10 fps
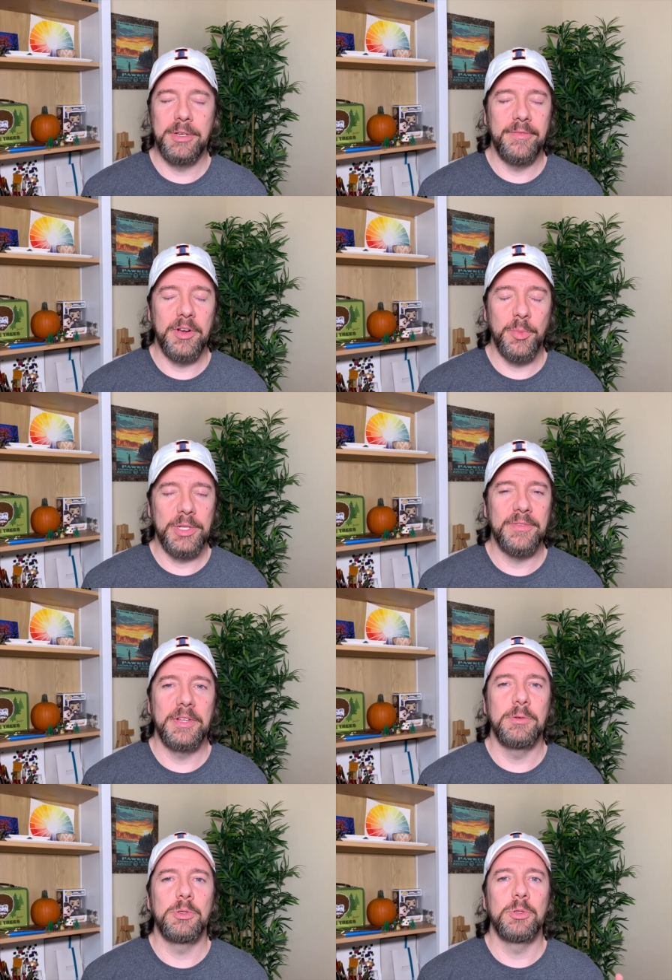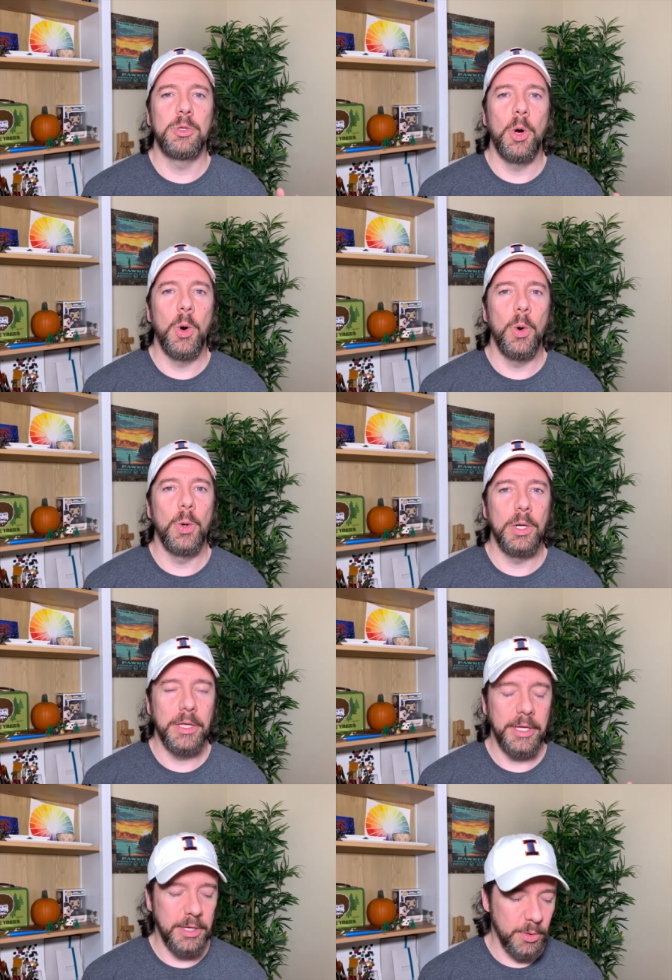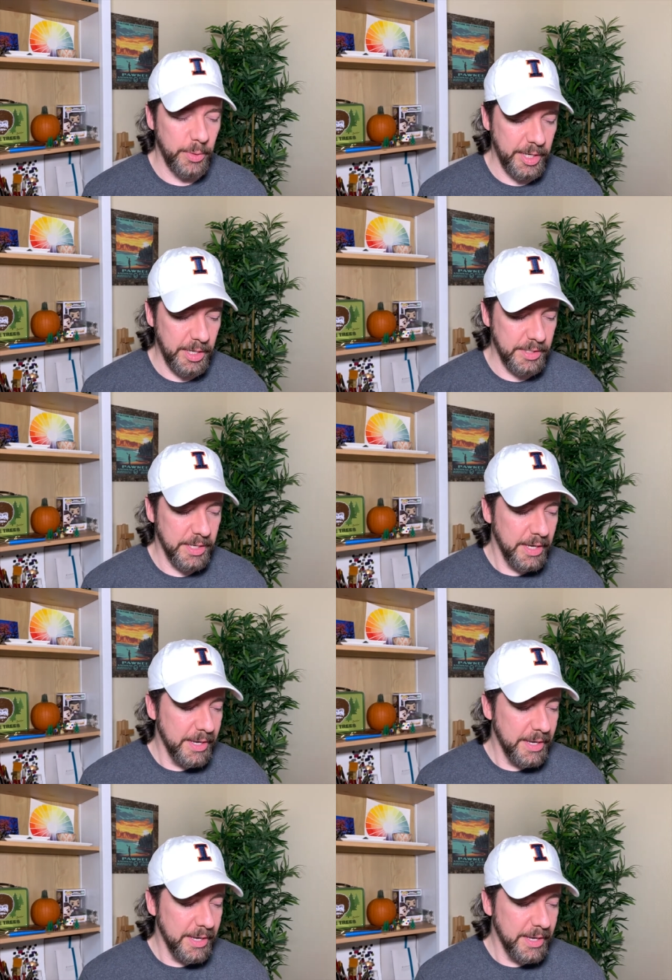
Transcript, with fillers: If you're a Prince fan, you should totally read it.